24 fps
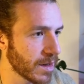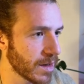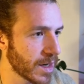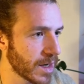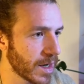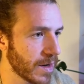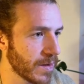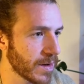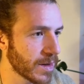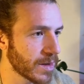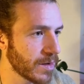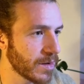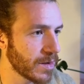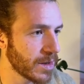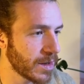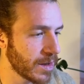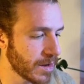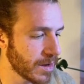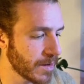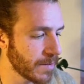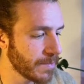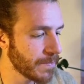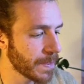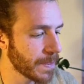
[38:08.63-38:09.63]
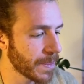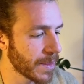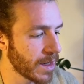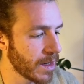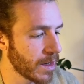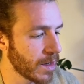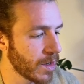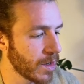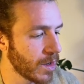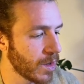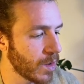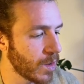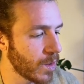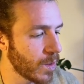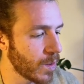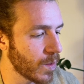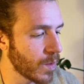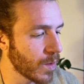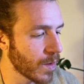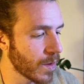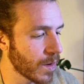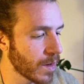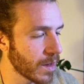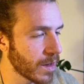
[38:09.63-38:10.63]
character here,
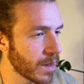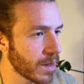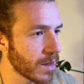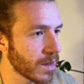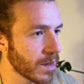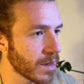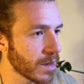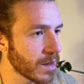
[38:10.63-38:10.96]
or